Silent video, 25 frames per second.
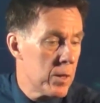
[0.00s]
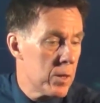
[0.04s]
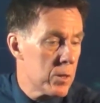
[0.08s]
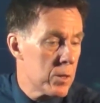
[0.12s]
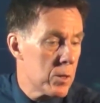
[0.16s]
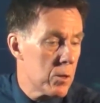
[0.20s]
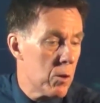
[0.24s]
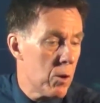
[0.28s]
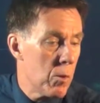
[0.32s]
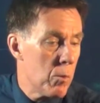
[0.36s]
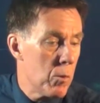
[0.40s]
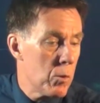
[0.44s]

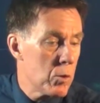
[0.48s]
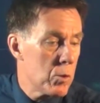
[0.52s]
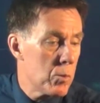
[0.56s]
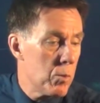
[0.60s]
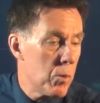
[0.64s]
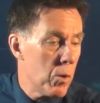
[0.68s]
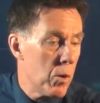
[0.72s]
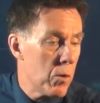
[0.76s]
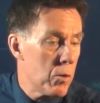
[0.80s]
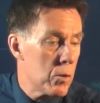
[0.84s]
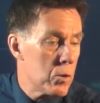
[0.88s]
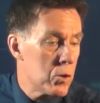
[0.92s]
So I'll
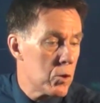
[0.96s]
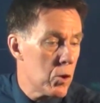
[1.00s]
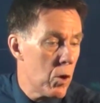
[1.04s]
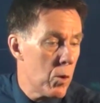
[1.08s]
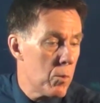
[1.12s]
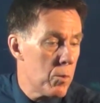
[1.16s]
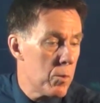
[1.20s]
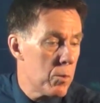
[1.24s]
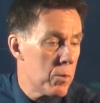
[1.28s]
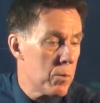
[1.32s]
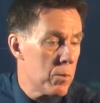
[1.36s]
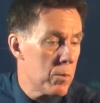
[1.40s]
multiply the
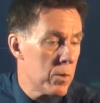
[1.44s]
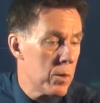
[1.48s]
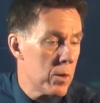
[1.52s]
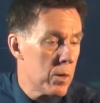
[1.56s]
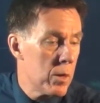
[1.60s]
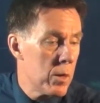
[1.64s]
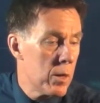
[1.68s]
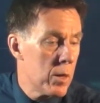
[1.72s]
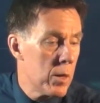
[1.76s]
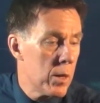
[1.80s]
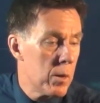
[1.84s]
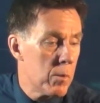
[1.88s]
top
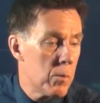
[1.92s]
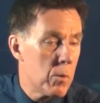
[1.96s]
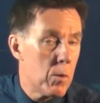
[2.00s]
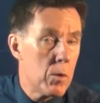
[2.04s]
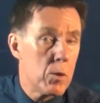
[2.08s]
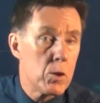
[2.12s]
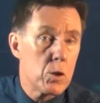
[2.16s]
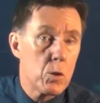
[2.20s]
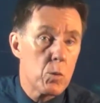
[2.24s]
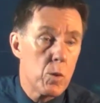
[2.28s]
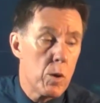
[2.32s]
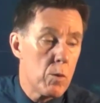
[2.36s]
by
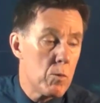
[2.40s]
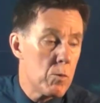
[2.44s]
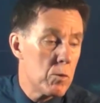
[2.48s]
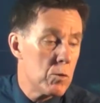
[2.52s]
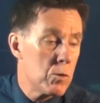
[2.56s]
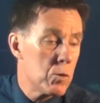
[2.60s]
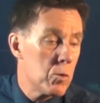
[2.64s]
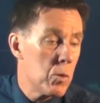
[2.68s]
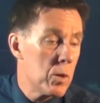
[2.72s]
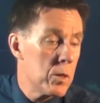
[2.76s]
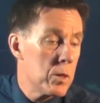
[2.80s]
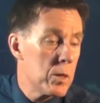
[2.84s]
the square root
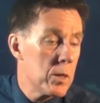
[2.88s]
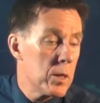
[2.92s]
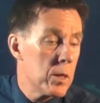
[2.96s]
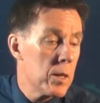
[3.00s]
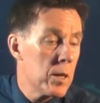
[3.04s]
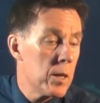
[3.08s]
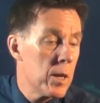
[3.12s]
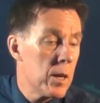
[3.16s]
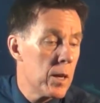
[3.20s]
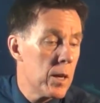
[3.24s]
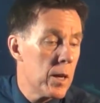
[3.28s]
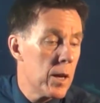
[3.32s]
of 20,
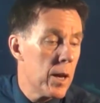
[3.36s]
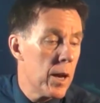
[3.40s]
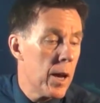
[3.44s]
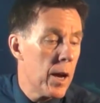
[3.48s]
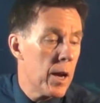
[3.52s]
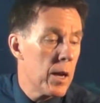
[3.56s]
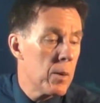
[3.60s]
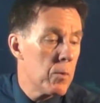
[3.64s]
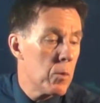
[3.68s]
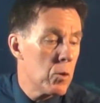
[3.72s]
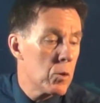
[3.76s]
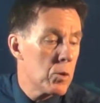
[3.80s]

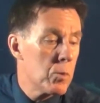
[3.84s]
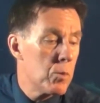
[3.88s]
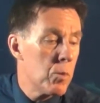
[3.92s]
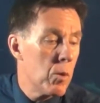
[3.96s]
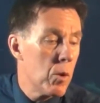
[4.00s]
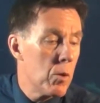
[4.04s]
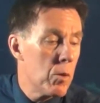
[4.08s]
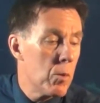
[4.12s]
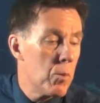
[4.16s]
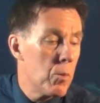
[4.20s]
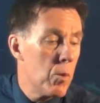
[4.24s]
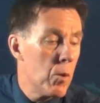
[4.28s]
and I'll
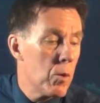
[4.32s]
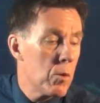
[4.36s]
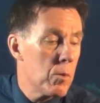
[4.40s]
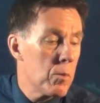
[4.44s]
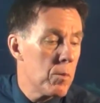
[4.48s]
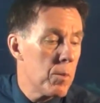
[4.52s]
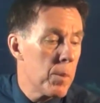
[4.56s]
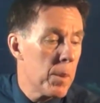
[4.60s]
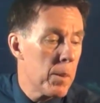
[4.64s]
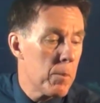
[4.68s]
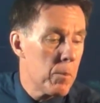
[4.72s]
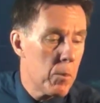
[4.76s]
multiply the
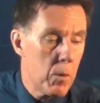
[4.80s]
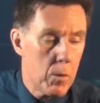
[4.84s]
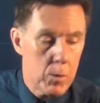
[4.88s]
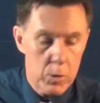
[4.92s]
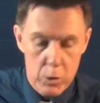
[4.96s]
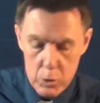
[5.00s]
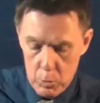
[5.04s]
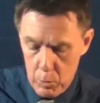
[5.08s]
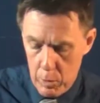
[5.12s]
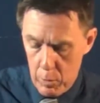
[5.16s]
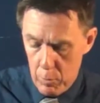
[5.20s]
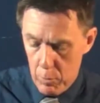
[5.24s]
bottom by the
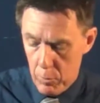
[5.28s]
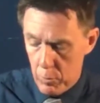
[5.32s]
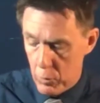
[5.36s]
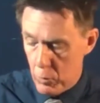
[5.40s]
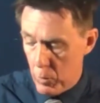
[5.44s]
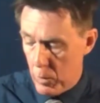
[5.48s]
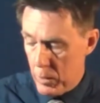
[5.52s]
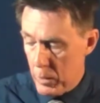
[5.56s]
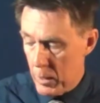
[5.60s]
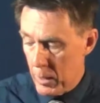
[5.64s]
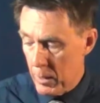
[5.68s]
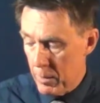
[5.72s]
square root of
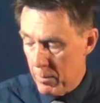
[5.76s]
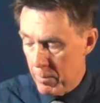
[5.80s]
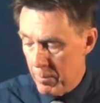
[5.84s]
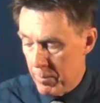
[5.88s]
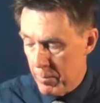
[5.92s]
20.